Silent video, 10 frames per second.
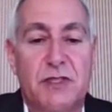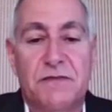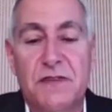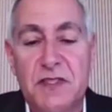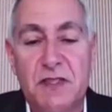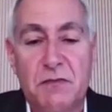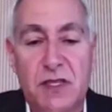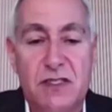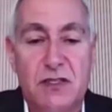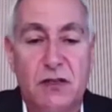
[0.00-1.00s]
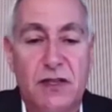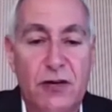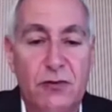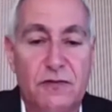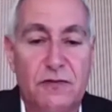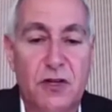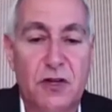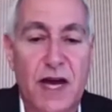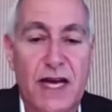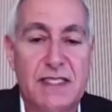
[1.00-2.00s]
in 15 minutes on lateral flow
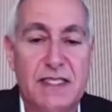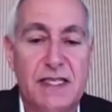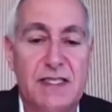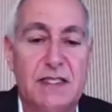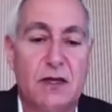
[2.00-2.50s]
assays.